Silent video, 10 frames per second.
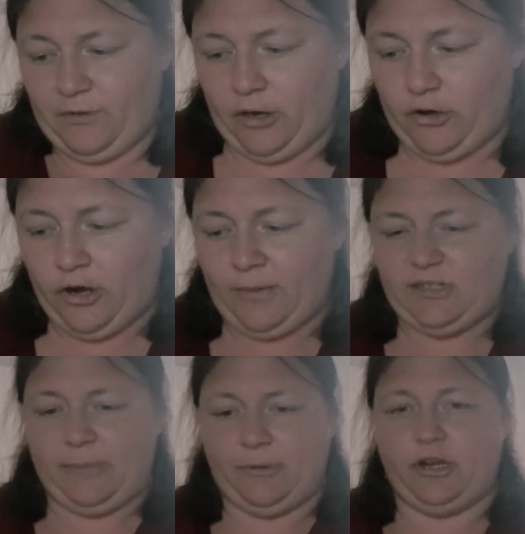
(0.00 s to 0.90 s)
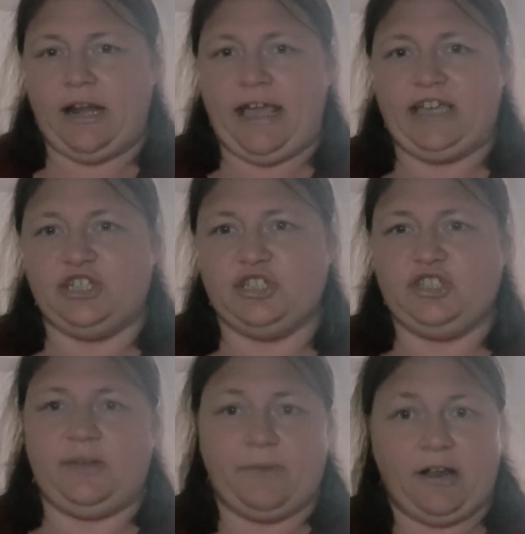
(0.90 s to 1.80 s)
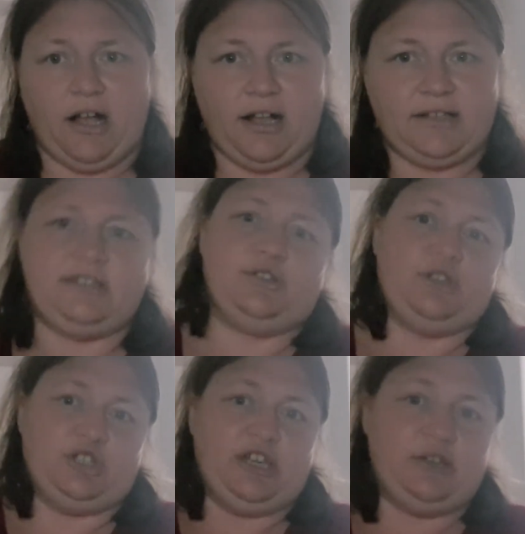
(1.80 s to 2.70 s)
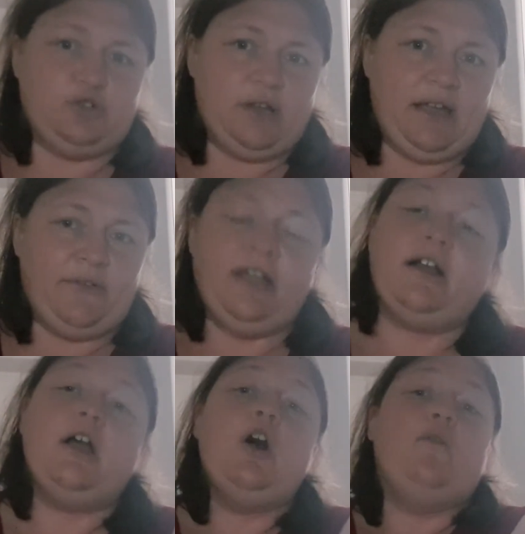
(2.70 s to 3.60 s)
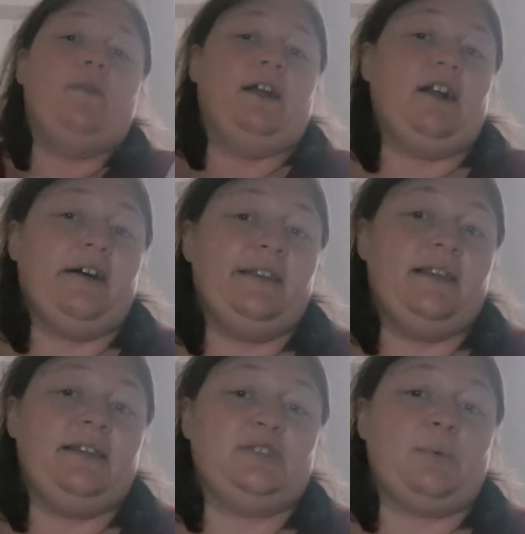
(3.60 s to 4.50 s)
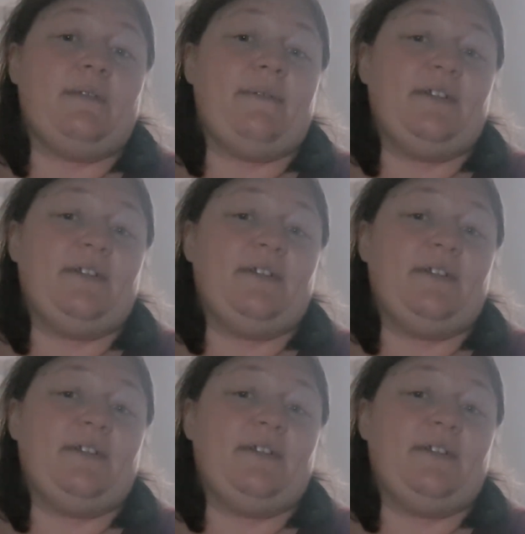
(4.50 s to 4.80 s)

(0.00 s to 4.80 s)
crimes and mutilations in regards to the genital area, regardless whether the